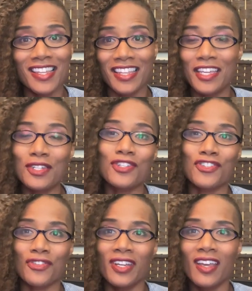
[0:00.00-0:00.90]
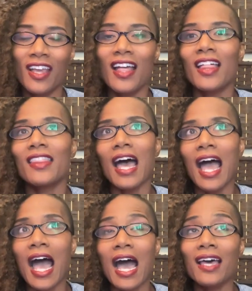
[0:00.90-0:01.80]
in the industry that
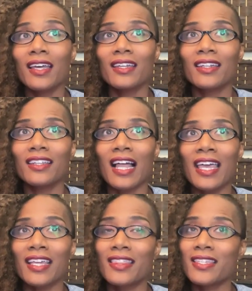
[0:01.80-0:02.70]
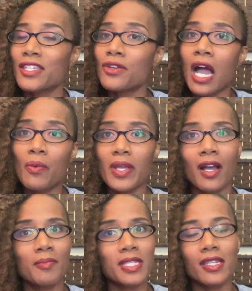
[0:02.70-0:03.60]
had like this, you know how we
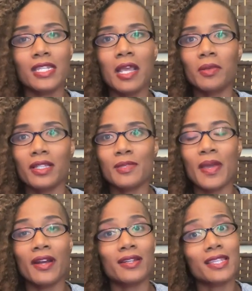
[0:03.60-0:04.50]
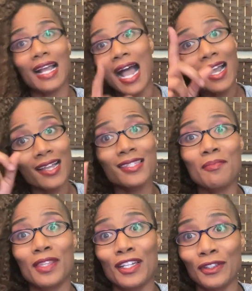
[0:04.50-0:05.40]
come to the table as parents, like, I got
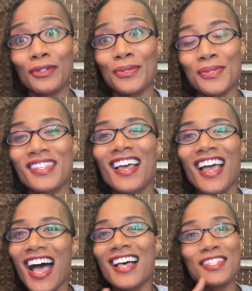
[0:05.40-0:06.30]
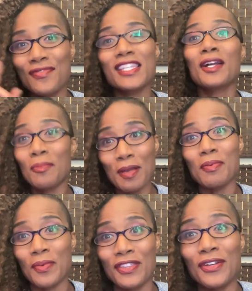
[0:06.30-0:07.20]
something to lose, as if single
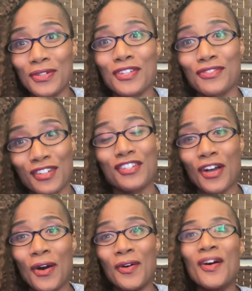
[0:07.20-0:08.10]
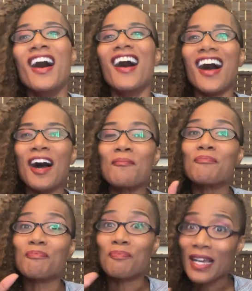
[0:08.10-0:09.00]
people with no children don't.
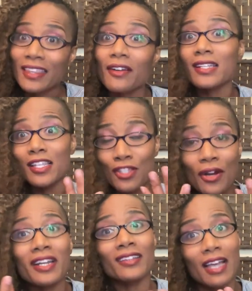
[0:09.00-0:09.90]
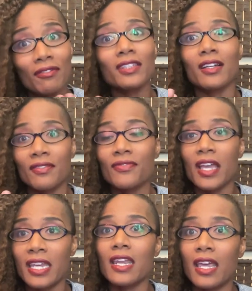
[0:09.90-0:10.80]
But there is a certain level of
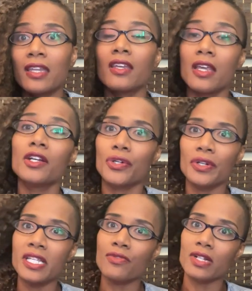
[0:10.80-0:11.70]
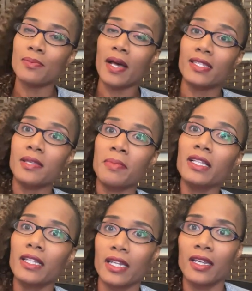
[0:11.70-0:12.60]
increased
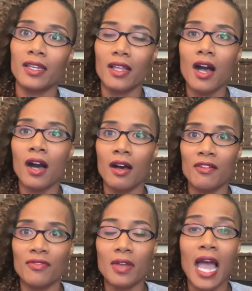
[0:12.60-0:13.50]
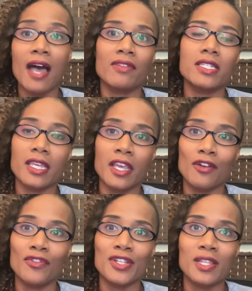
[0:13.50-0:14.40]
responsibility of having to
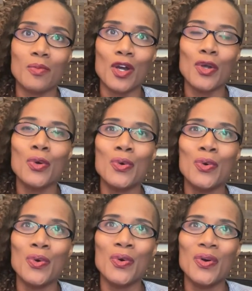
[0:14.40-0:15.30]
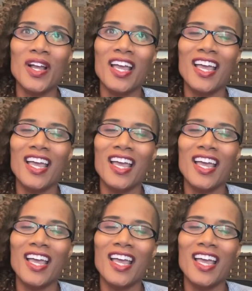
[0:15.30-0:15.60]
care for someone who